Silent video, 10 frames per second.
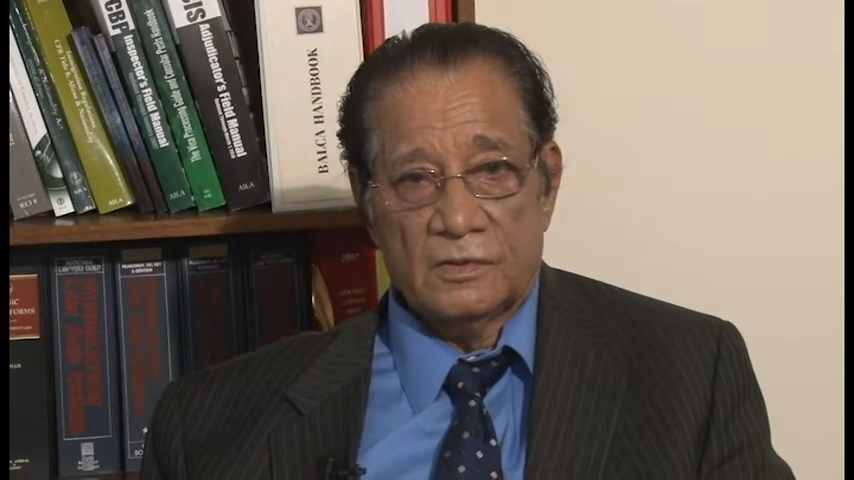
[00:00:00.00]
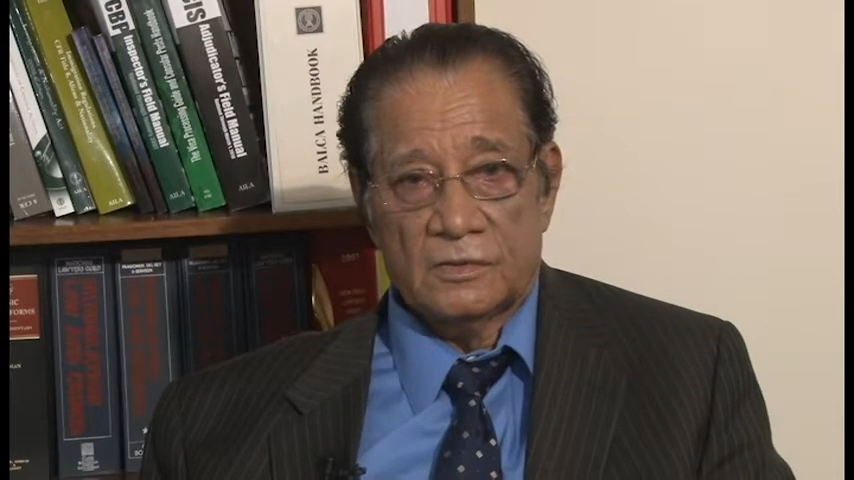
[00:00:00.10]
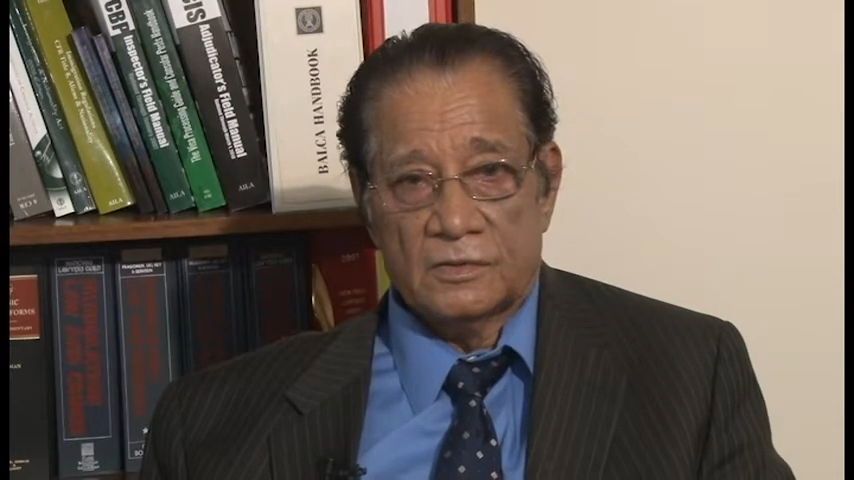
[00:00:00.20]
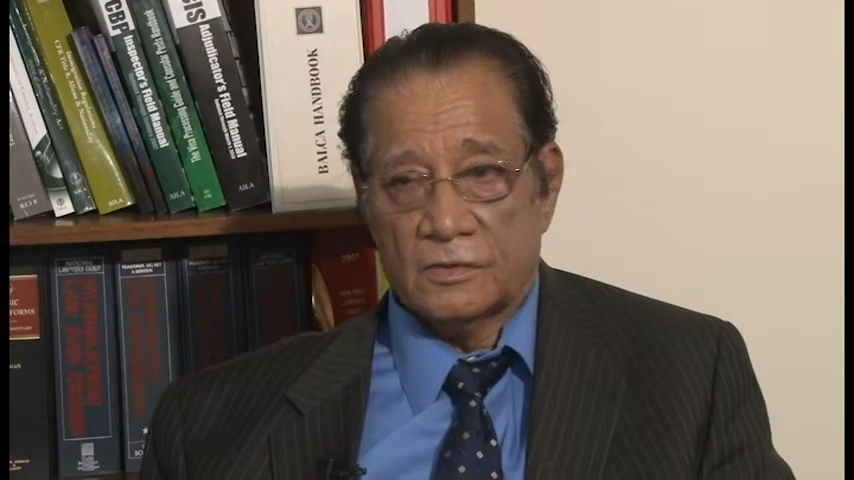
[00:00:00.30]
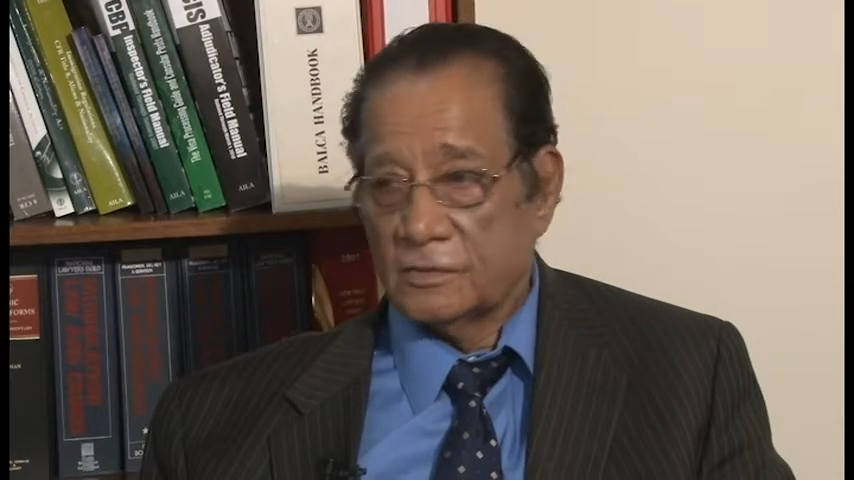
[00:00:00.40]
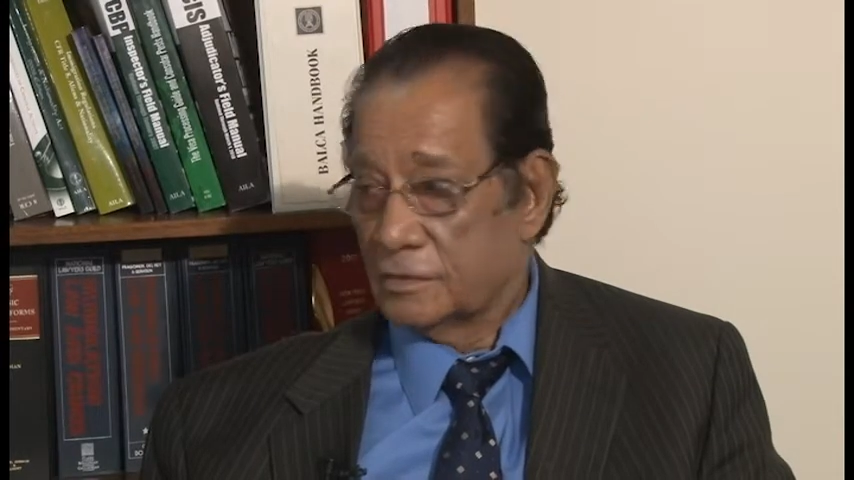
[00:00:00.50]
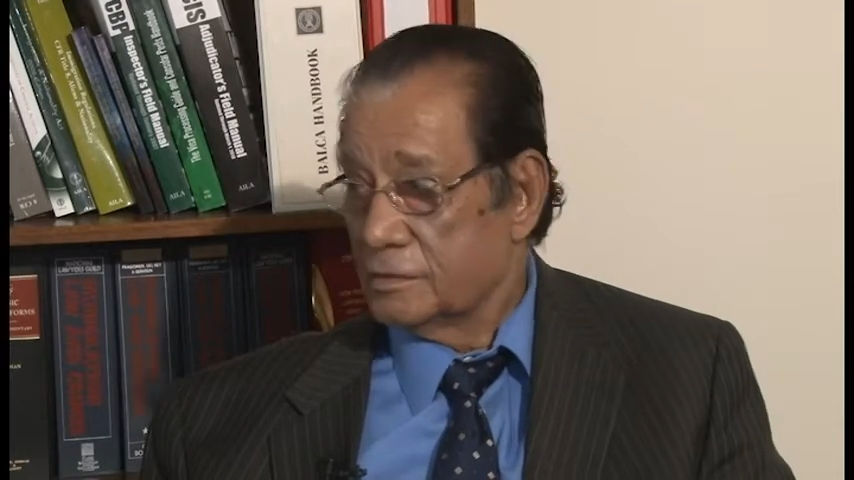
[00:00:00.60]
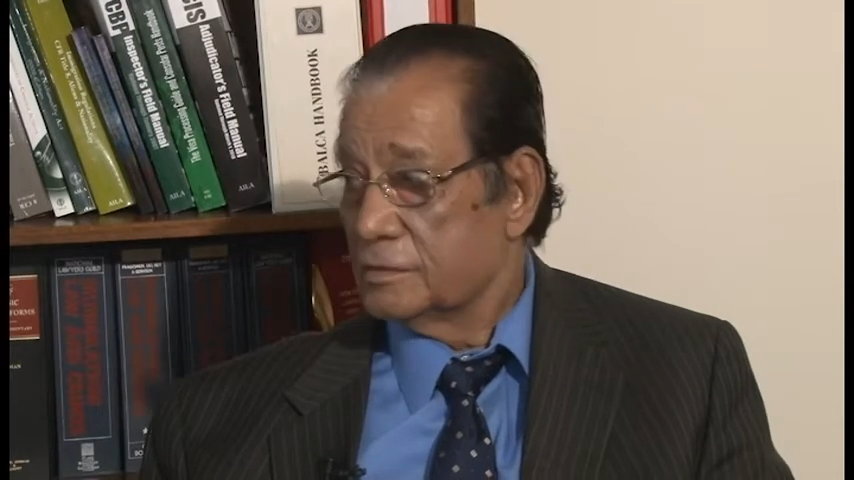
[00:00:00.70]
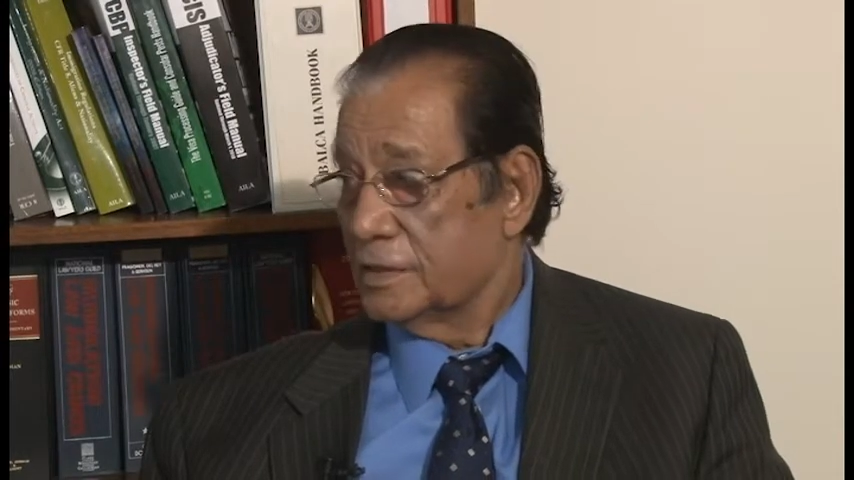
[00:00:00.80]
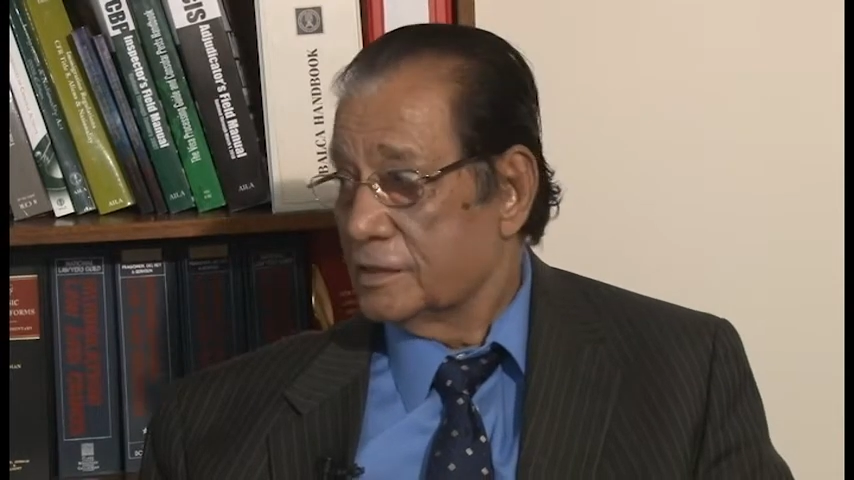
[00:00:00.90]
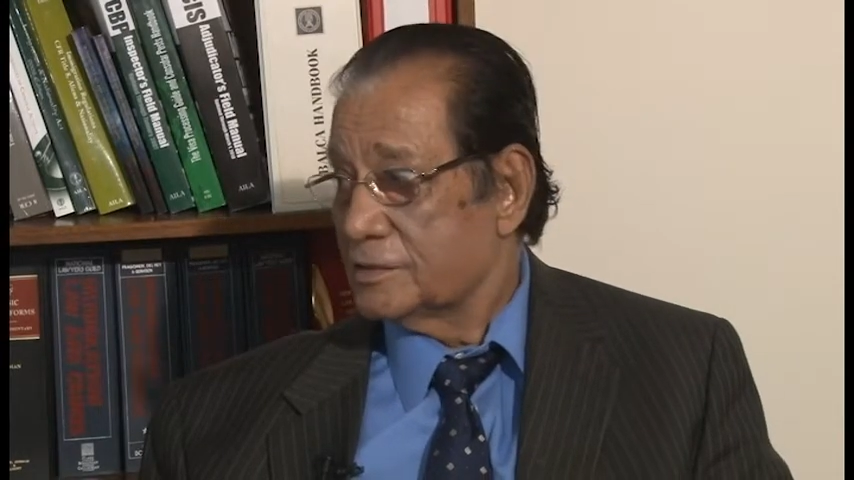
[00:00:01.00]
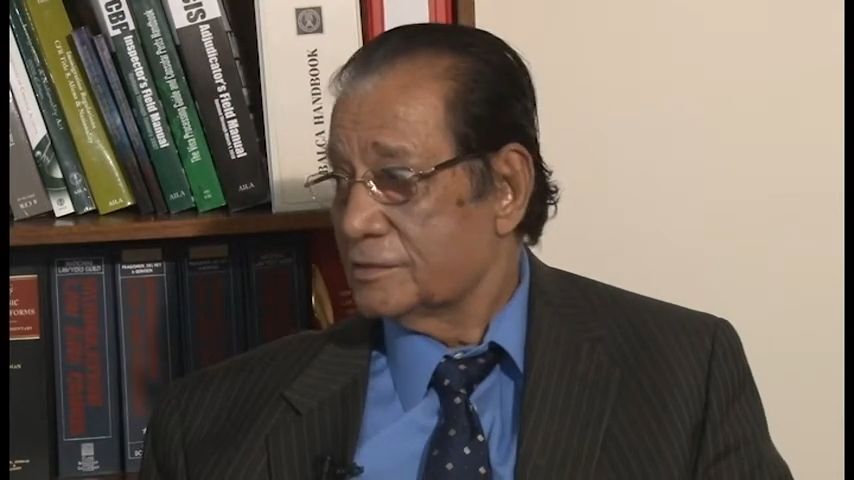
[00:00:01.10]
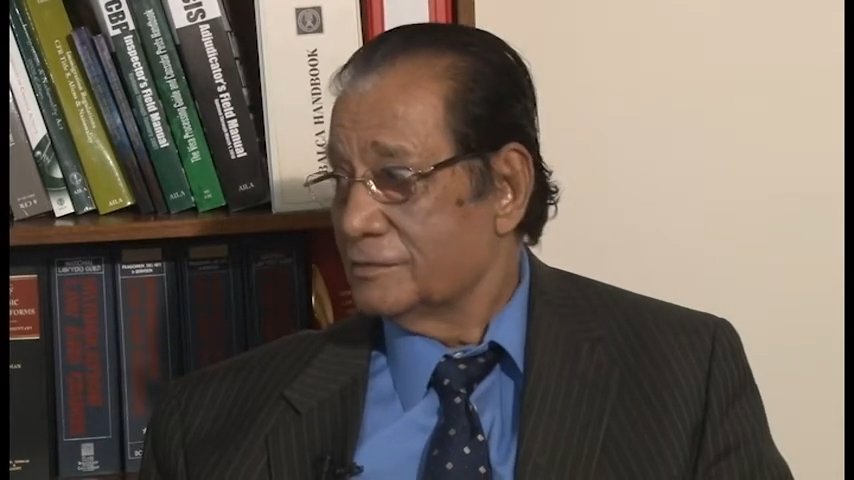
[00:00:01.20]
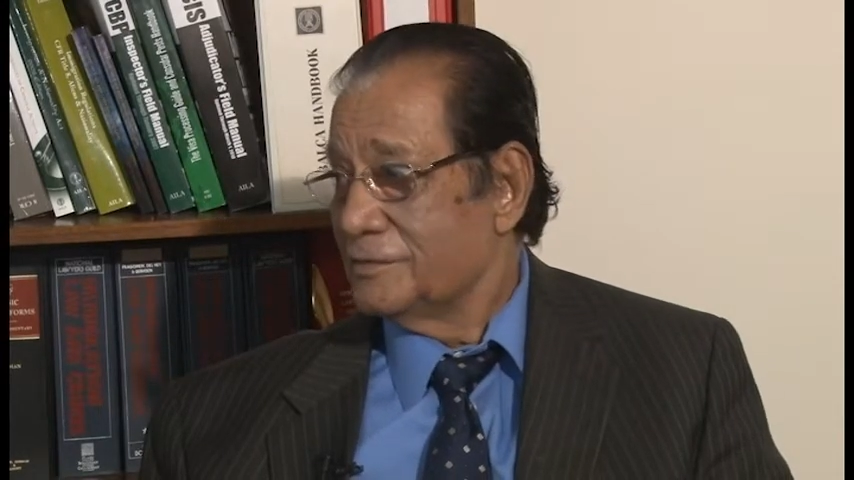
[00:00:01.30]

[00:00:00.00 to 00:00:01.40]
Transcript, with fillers: So, that is